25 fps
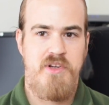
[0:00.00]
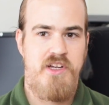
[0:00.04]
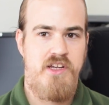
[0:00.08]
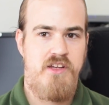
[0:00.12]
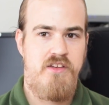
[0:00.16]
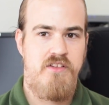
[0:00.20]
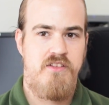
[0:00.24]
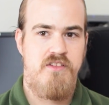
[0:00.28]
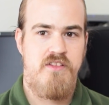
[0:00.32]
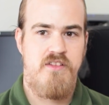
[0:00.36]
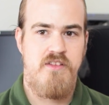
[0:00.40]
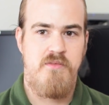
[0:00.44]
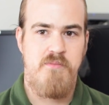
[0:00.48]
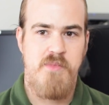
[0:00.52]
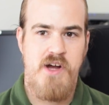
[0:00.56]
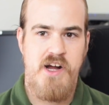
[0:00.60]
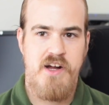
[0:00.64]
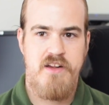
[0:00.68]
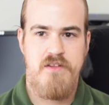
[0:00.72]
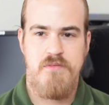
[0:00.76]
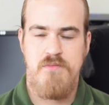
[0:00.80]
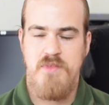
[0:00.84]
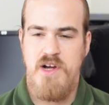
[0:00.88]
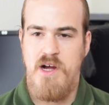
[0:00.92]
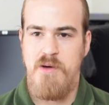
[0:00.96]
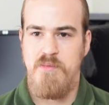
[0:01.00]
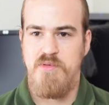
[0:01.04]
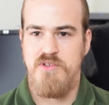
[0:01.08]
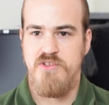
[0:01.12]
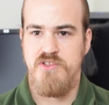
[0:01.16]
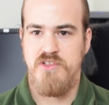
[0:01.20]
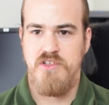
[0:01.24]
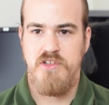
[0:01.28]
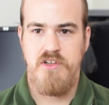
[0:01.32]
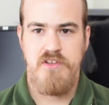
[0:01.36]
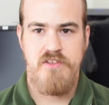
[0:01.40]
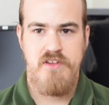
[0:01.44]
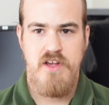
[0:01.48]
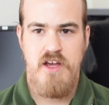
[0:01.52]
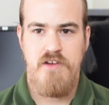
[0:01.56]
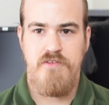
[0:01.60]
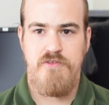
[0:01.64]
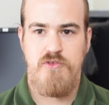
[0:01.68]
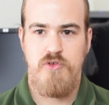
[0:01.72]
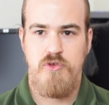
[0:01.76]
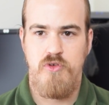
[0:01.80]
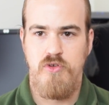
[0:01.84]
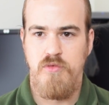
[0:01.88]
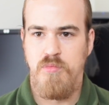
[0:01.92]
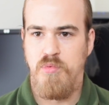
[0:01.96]
means the maximum aperture is
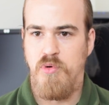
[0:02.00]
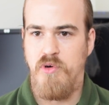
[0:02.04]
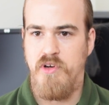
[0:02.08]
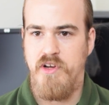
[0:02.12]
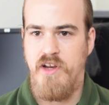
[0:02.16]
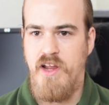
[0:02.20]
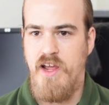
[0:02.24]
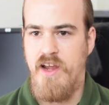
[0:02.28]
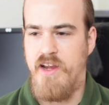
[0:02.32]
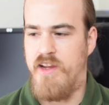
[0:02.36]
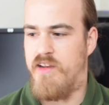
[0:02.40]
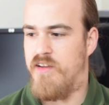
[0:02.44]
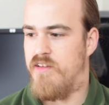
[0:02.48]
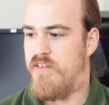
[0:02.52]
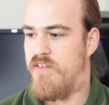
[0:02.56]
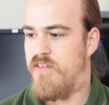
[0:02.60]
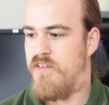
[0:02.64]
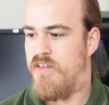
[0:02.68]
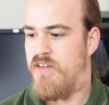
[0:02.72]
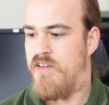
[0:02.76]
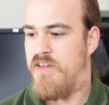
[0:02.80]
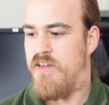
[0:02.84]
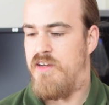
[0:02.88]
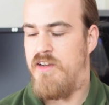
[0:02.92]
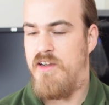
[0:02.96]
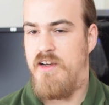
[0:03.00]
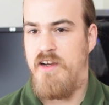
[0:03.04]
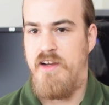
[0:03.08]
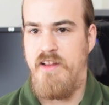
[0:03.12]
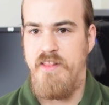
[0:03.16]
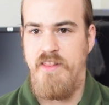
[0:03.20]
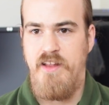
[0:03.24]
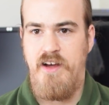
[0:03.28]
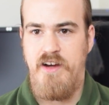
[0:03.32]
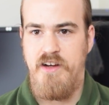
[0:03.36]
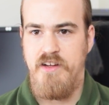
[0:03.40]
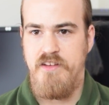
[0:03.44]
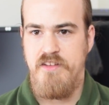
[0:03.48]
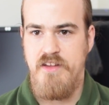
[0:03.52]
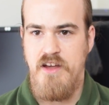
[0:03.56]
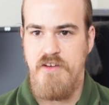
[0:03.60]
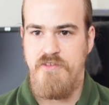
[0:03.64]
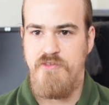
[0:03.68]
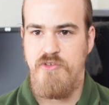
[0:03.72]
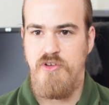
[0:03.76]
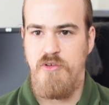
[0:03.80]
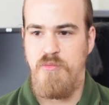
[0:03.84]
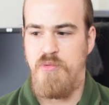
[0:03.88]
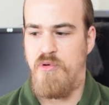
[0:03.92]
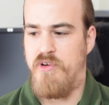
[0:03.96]
f2.8. And that is
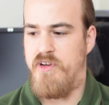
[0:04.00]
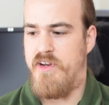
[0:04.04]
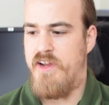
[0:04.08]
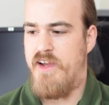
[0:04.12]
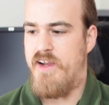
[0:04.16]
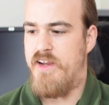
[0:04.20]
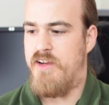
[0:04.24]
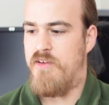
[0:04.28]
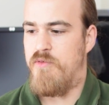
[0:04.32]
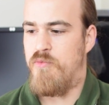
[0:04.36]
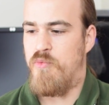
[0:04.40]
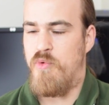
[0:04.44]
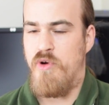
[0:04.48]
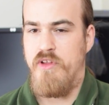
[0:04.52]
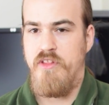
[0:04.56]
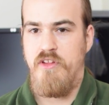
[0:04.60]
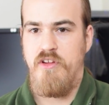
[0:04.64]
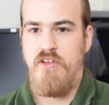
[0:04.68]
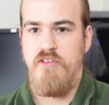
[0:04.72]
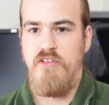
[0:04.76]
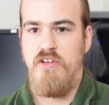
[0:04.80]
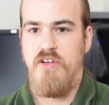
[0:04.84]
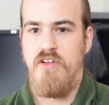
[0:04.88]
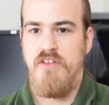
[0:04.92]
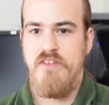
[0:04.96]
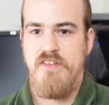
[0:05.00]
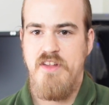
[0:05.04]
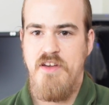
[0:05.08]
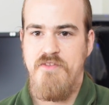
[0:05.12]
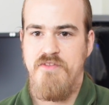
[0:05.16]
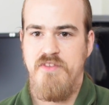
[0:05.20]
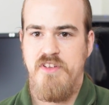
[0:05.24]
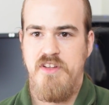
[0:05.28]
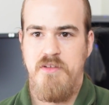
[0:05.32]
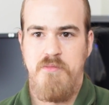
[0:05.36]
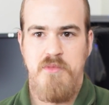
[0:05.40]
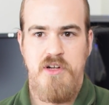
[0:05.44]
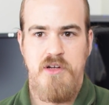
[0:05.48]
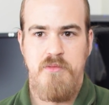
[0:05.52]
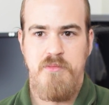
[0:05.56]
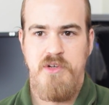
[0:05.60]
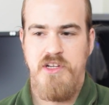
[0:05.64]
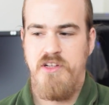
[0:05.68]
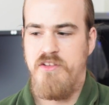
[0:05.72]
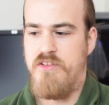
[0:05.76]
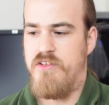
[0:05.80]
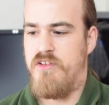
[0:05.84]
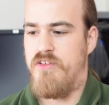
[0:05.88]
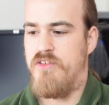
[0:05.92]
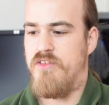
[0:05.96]
f2.8 whether you're at 70
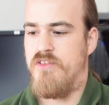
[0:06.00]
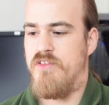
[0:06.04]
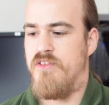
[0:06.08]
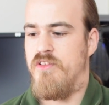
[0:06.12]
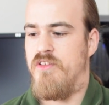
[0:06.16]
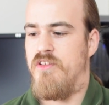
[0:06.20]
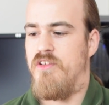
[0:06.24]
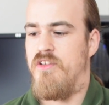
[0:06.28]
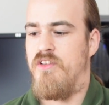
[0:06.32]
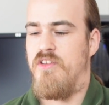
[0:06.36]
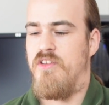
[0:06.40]
millimeters